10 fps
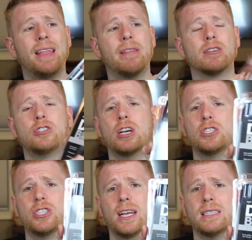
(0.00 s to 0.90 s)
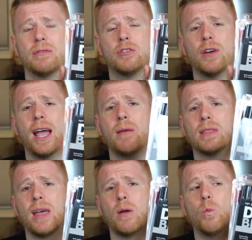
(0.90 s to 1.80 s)
and they're just shades of gray
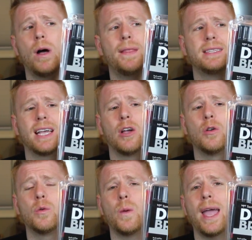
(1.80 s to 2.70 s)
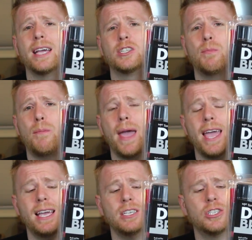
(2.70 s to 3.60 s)
with like one that's like a grayish
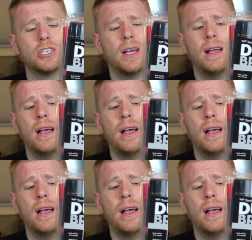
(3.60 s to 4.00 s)
beige.